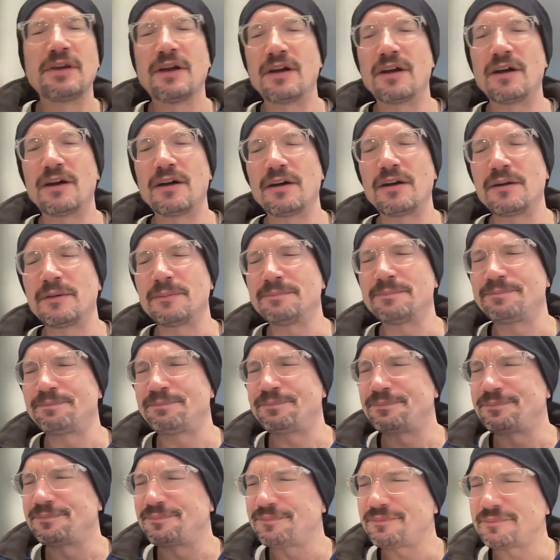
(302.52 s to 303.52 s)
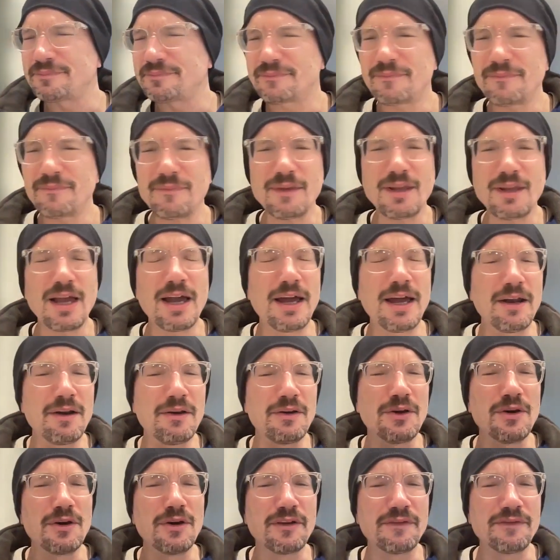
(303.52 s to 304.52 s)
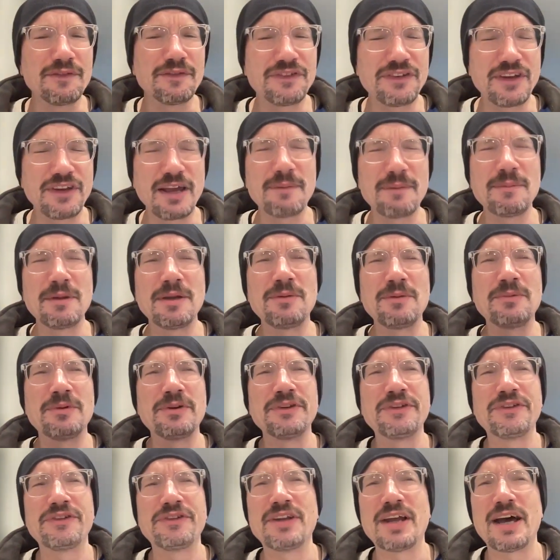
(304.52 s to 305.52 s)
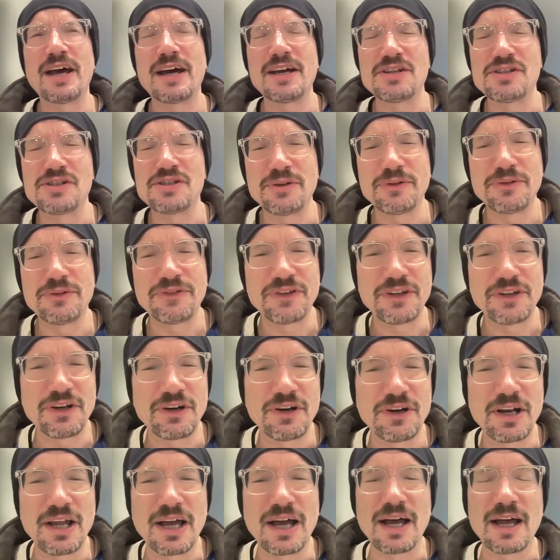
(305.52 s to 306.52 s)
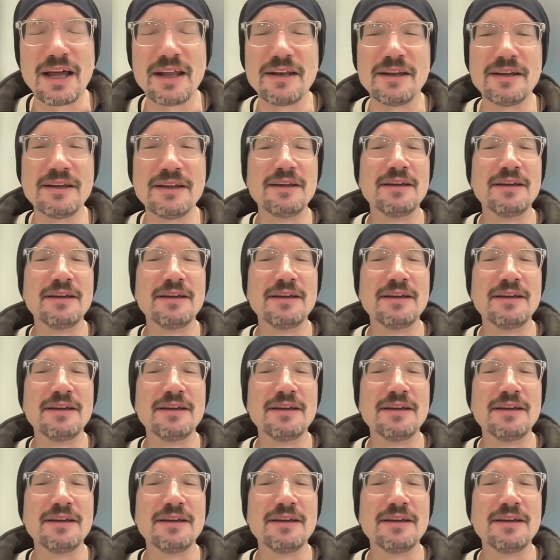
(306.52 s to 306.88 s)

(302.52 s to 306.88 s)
Um, I don't know if Sammy was not juicing or not,